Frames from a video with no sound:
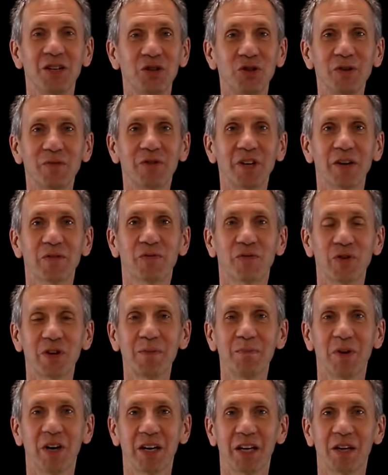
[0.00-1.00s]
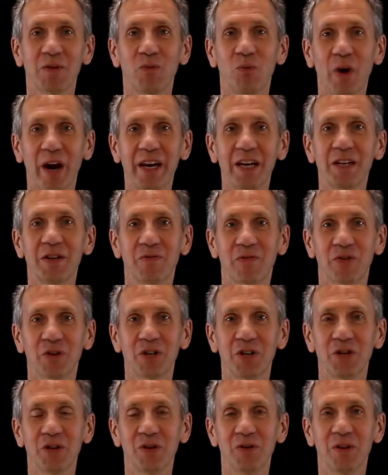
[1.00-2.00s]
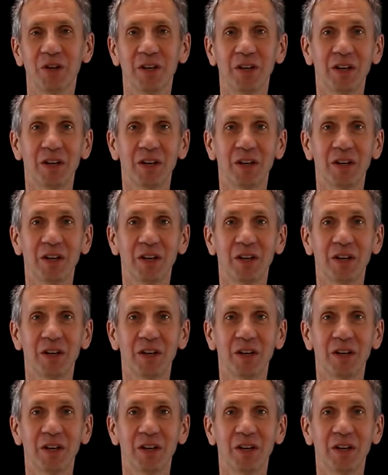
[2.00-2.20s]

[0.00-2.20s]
You've got free money waiting for you.